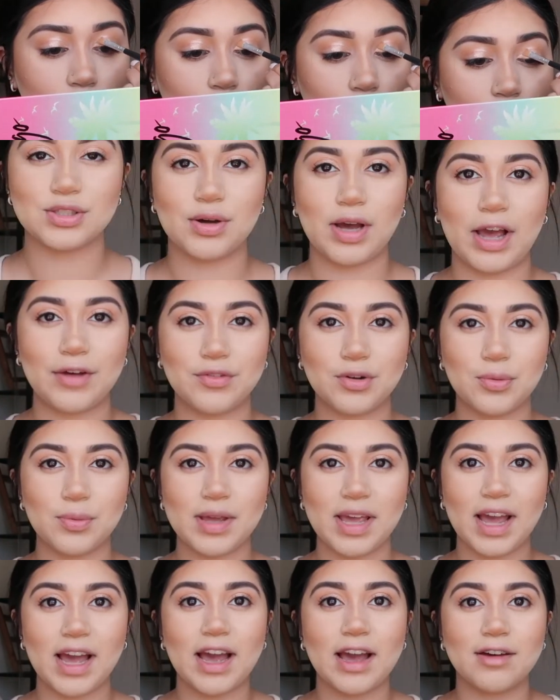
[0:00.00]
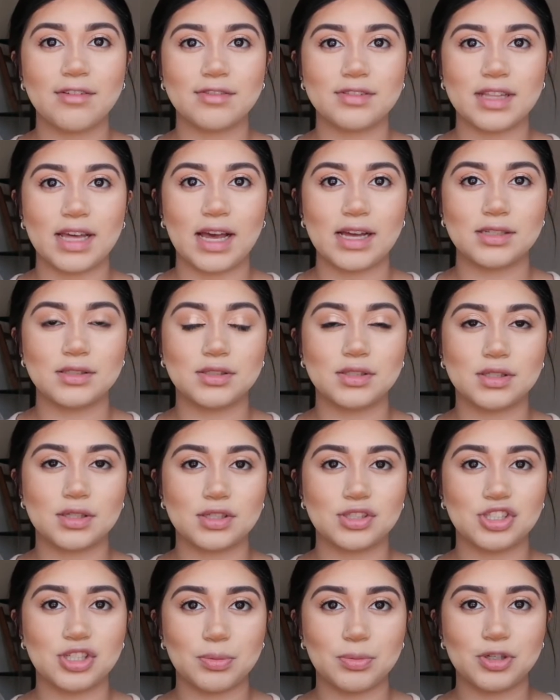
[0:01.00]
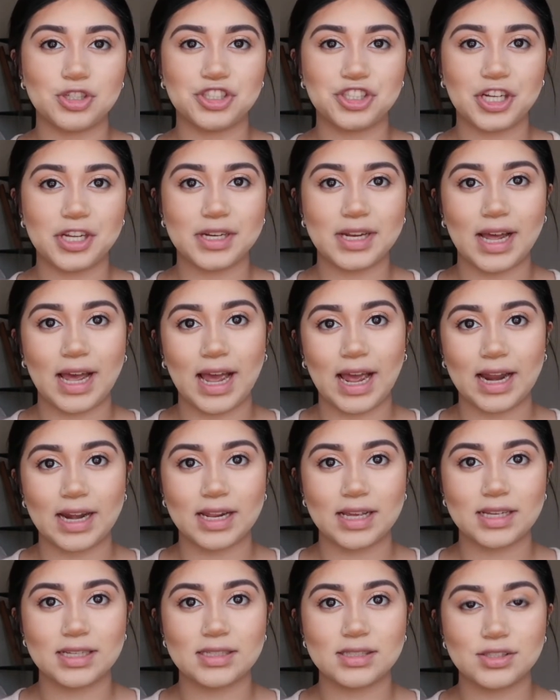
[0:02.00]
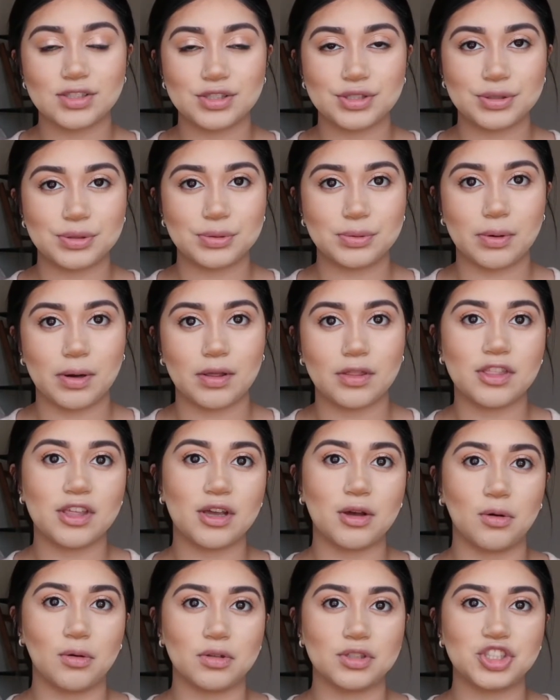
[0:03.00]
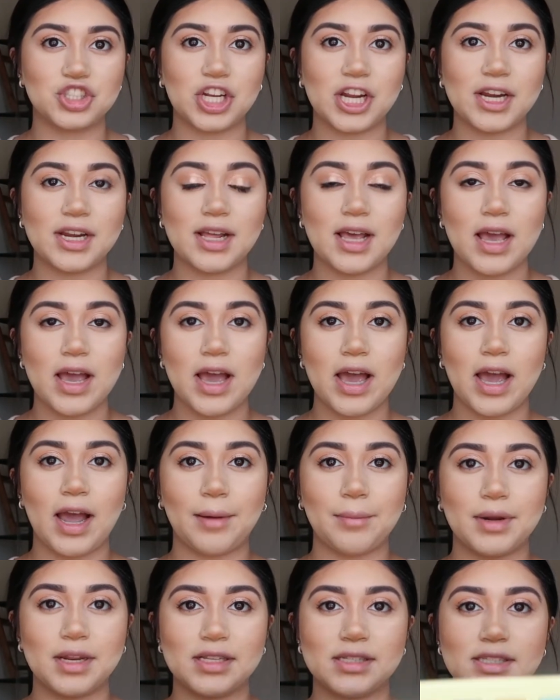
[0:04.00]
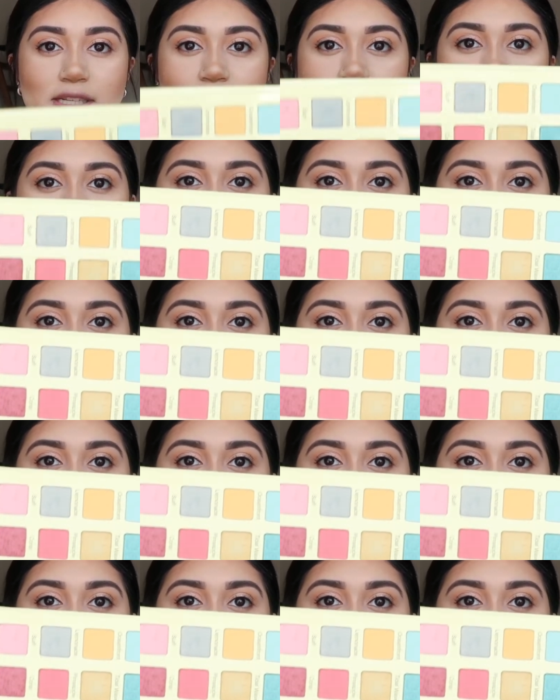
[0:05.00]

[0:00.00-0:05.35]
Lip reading: So after we have that shimmer shade added to the gold shade, I'm going to take